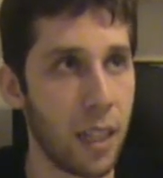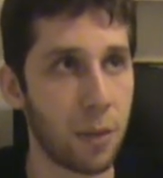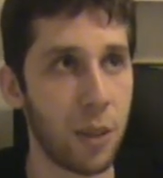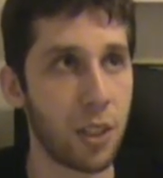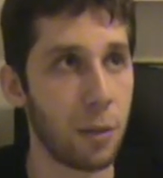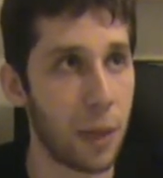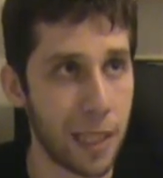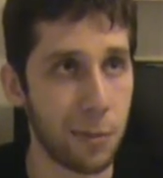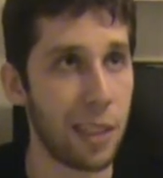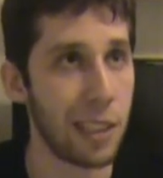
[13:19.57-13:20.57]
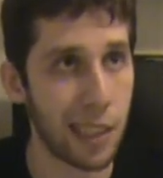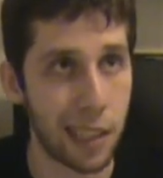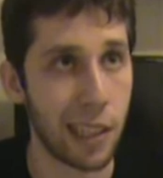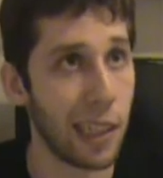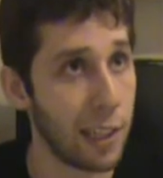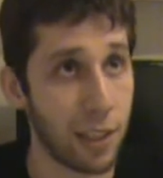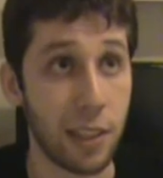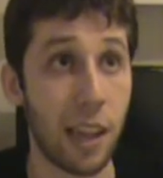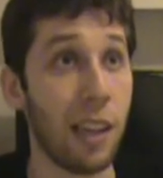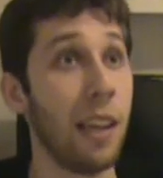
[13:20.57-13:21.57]
much as it pains me to say that Edge is
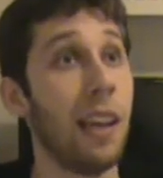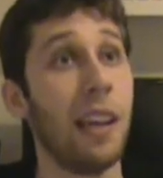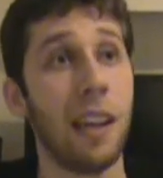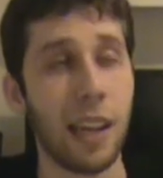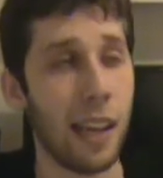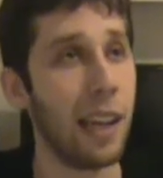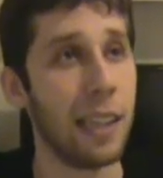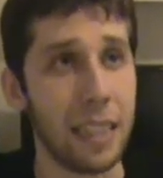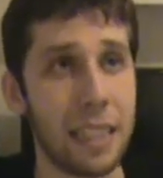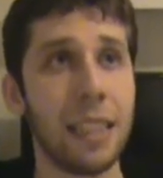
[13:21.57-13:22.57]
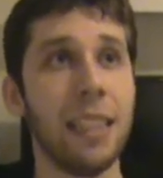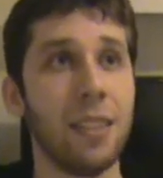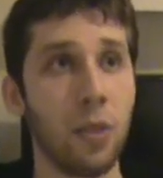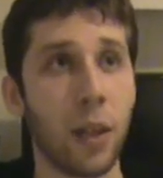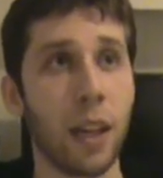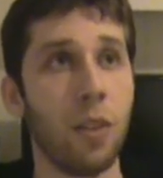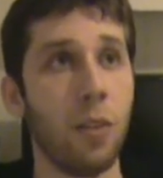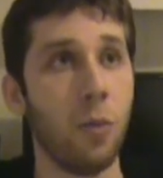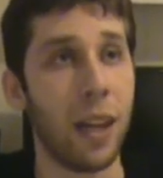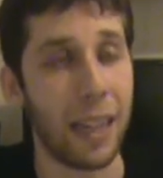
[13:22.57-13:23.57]
done, at least he's going out
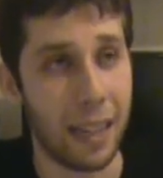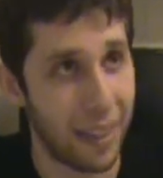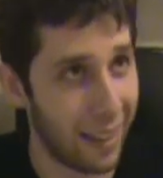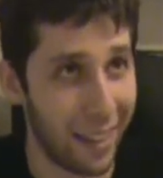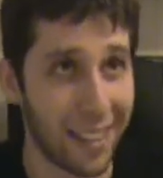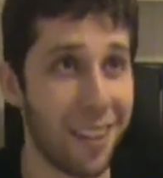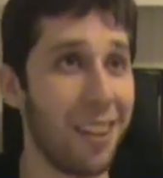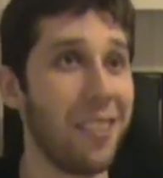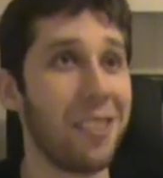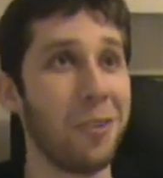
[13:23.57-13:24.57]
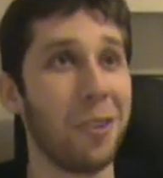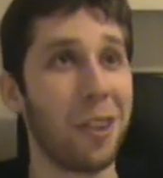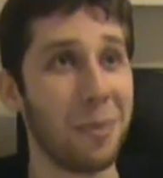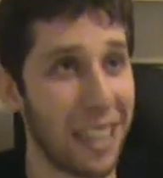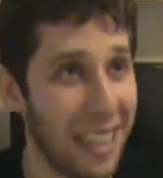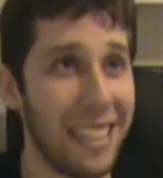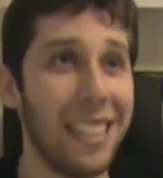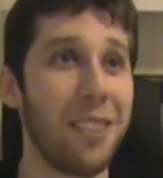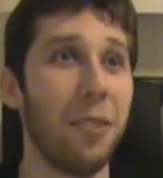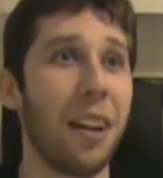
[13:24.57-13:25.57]
and that's not on his own terms. At least
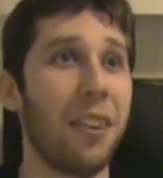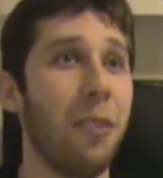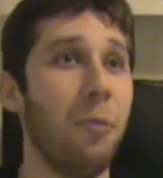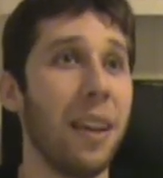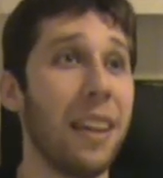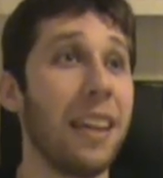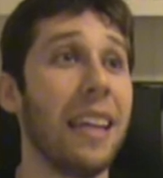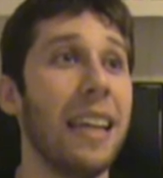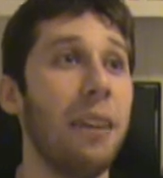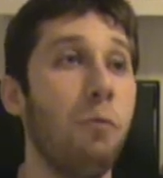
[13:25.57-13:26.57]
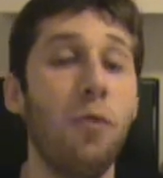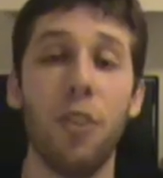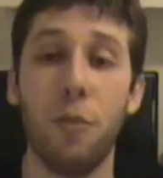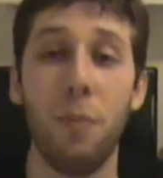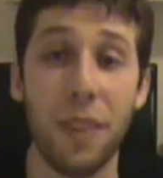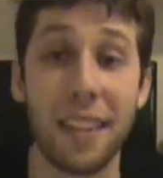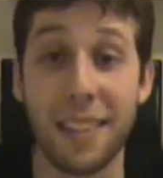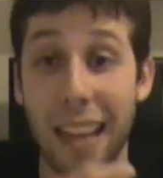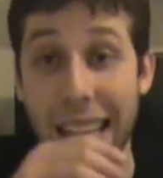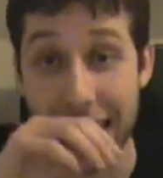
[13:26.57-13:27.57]
he's going out in a way that
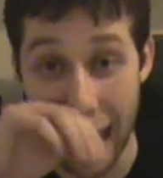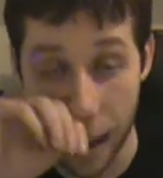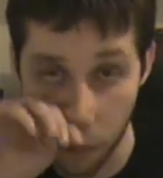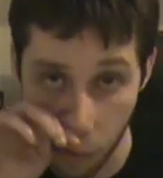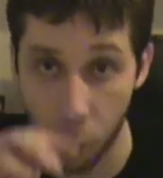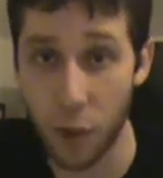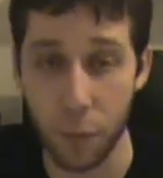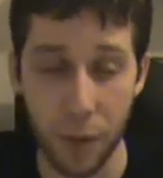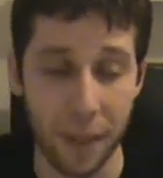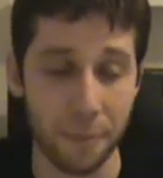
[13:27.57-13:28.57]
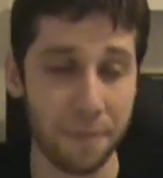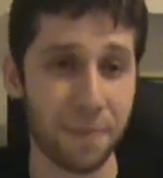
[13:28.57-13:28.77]
this is how it would have been.